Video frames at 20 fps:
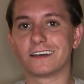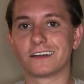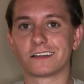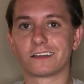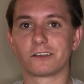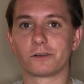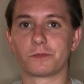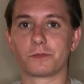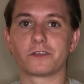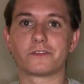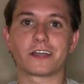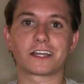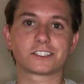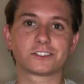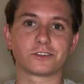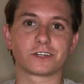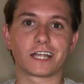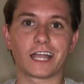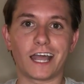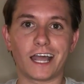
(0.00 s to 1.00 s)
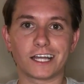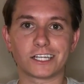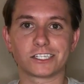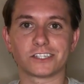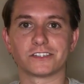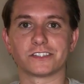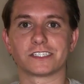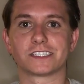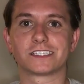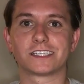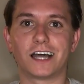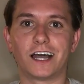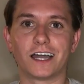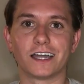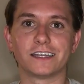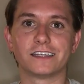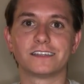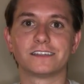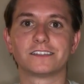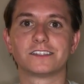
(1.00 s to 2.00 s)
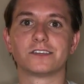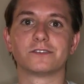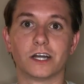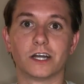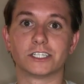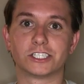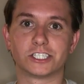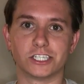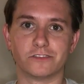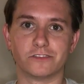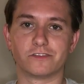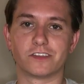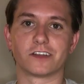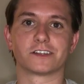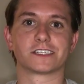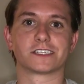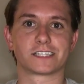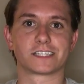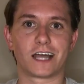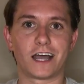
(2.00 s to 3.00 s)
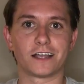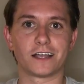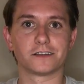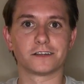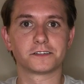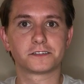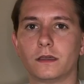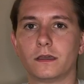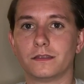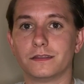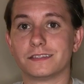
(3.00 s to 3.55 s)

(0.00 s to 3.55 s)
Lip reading: a little bit of extra cash on the side to achieve their desires.